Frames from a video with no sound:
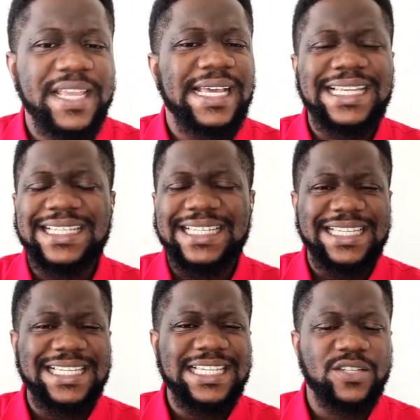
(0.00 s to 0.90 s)
He
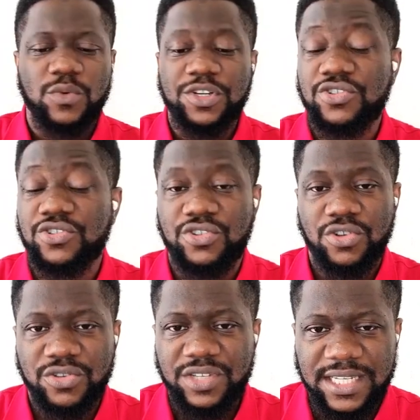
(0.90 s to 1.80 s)
sees what you
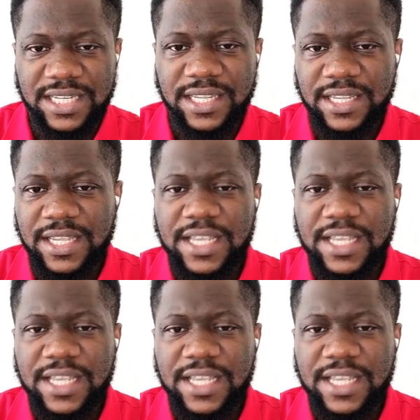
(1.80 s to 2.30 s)
don't see.